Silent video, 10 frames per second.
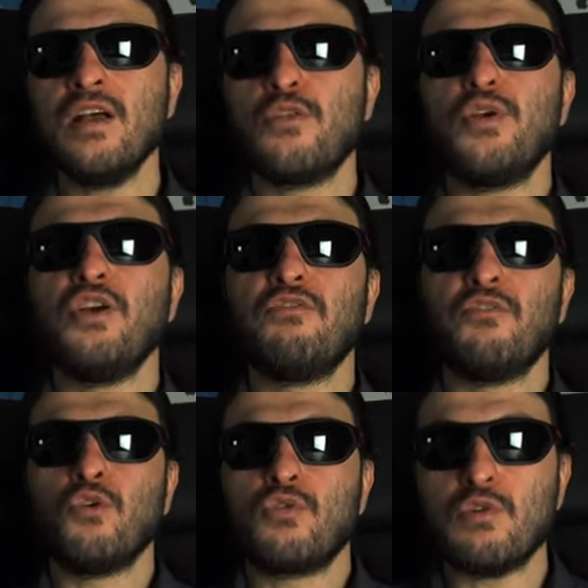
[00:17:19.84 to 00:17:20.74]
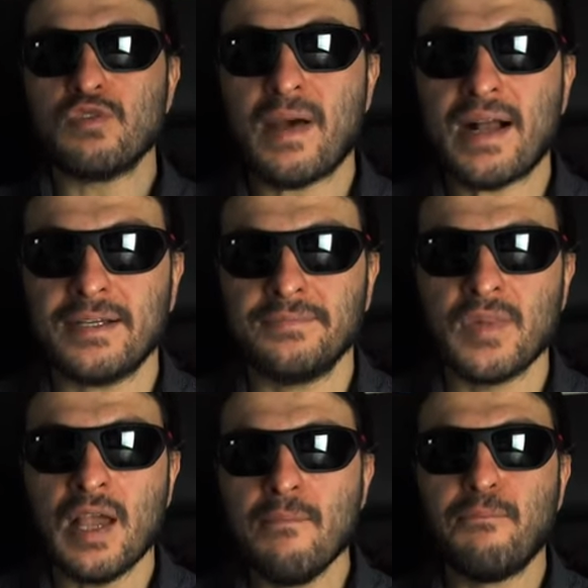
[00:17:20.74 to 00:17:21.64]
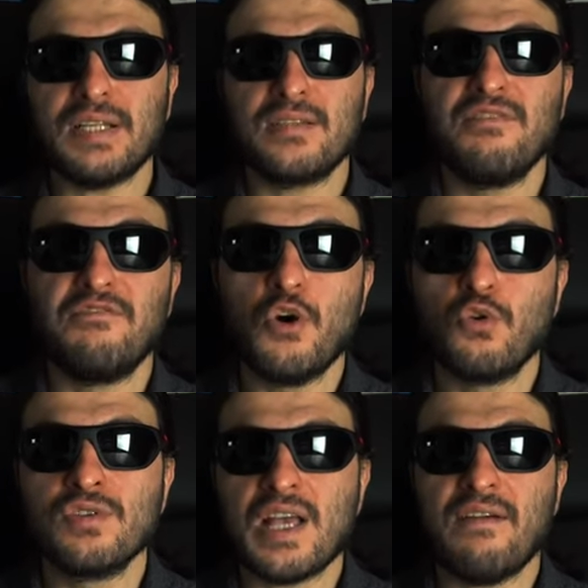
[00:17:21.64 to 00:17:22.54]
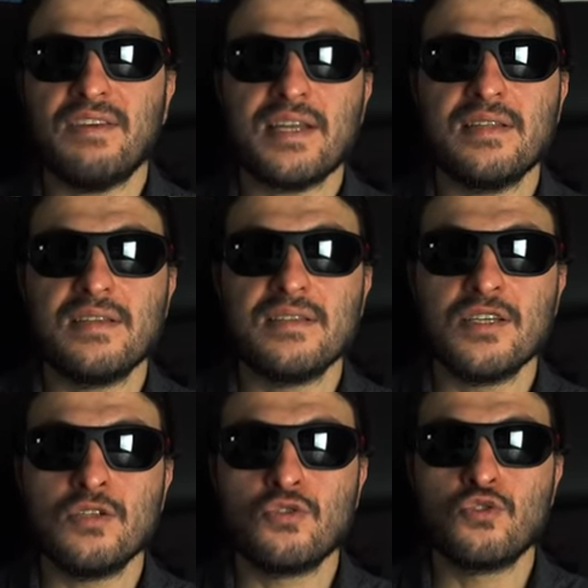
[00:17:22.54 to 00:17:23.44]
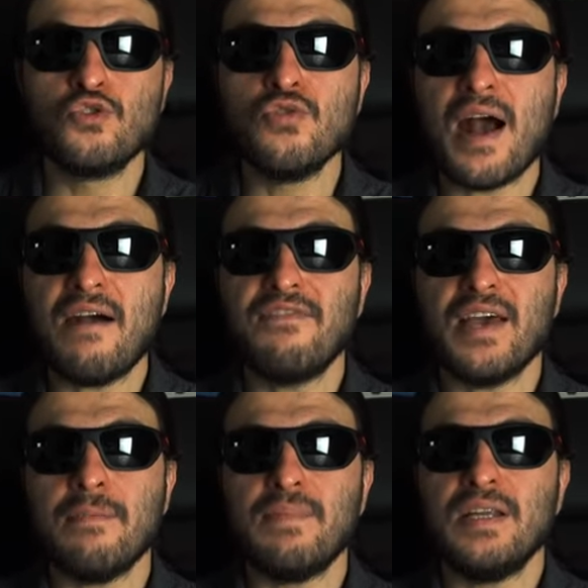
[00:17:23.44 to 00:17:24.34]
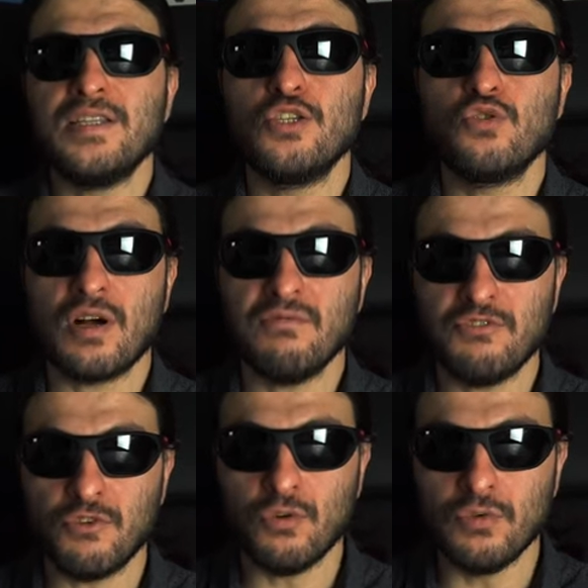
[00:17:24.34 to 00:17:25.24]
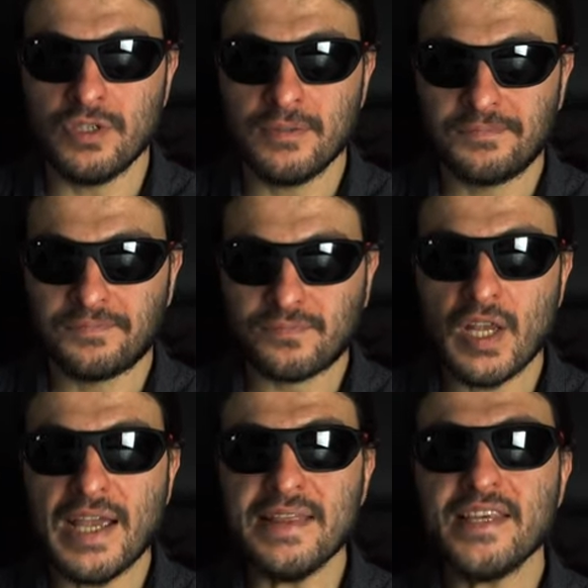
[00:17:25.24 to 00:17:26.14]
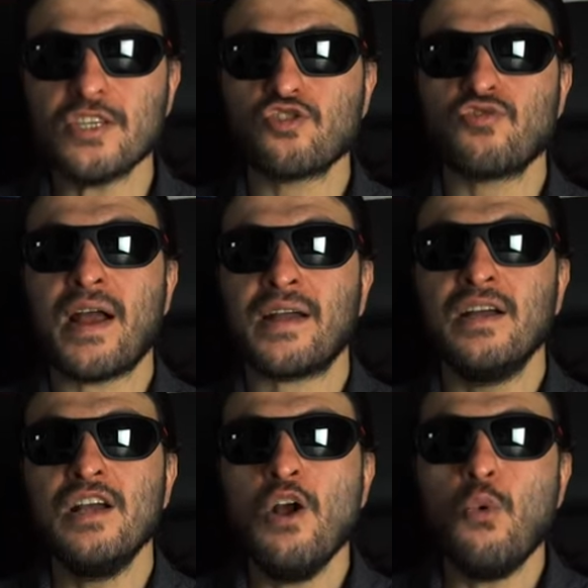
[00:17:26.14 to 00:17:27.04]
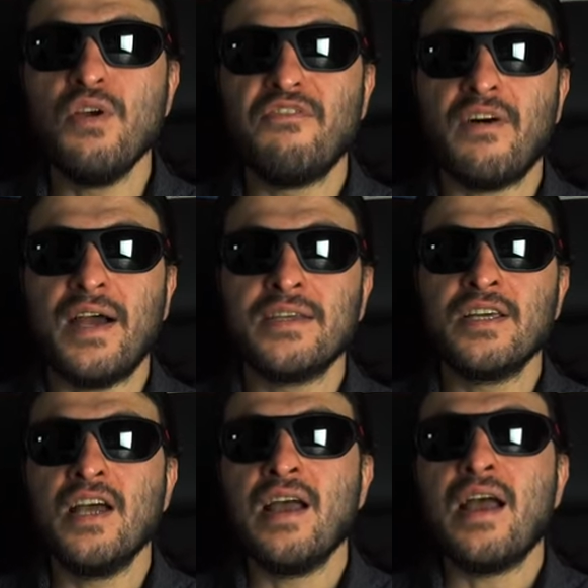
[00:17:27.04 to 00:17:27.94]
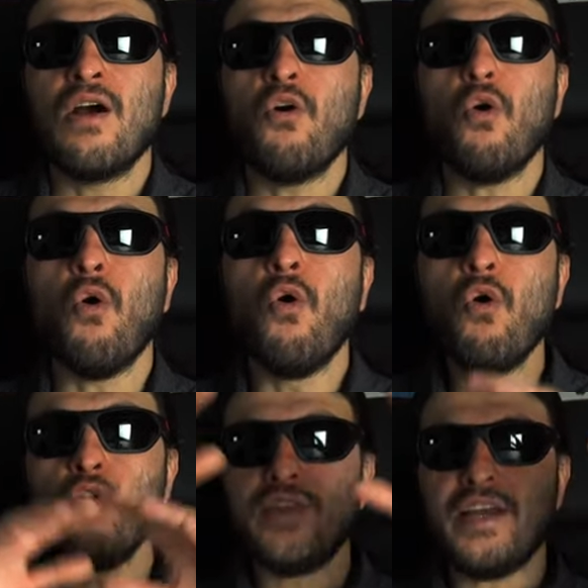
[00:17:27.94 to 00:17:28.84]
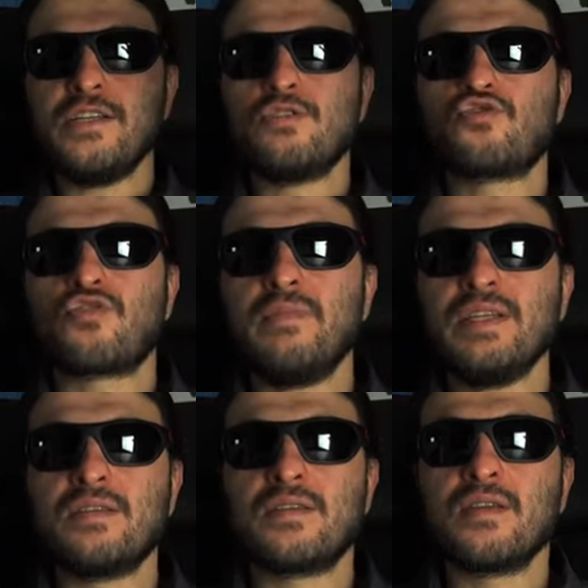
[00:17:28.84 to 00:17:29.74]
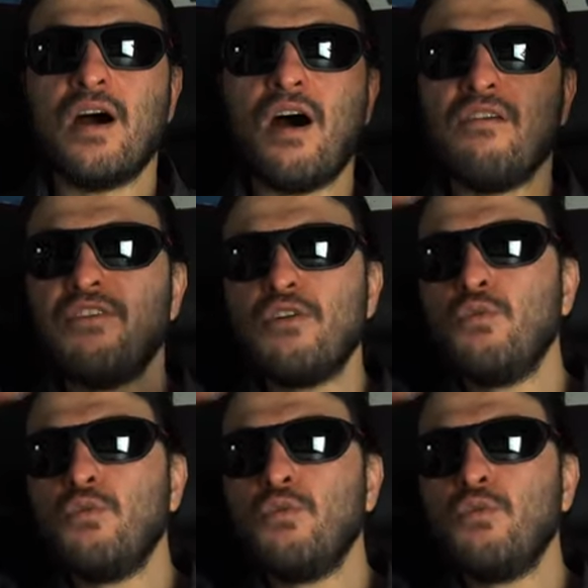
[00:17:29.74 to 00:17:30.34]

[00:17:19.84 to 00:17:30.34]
3 or 4 rows back, but the vocals have a tendency to have the ability to come forward. In this track, we find all the instruments are very